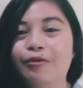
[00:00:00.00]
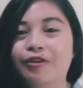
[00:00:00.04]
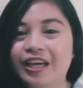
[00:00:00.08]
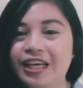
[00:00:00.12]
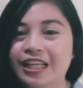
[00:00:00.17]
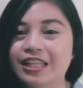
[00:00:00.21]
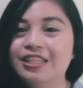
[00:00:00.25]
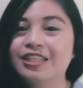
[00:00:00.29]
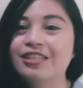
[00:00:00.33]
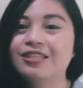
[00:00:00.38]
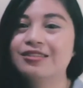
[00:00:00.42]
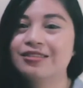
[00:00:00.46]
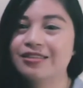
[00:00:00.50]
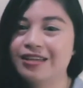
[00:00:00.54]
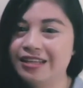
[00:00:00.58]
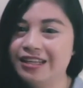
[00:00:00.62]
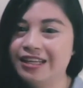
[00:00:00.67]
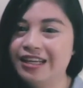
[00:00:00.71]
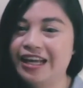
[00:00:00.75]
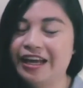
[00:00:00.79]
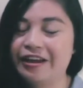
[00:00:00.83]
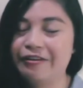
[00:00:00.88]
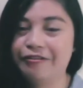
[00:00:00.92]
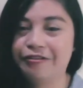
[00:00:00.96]
with
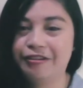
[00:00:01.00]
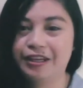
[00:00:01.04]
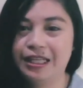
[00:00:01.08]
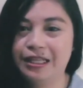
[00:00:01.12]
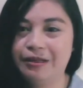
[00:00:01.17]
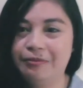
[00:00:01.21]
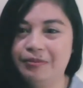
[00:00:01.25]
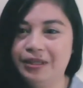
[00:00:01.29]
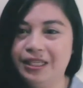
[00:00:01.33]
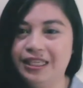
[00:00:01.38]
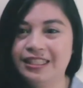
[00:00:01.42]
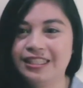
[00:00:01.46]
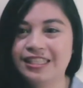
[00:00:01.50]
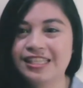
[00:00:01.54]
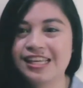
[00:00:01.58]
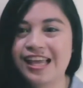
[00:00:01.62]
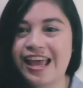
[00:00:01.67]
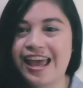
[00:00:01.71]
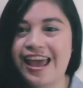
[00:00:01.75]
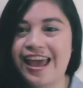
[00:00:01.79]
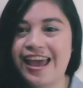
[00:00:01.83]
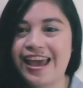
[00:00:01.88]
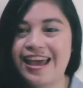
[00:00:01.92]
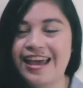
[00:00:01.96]
Sun Life Philippines,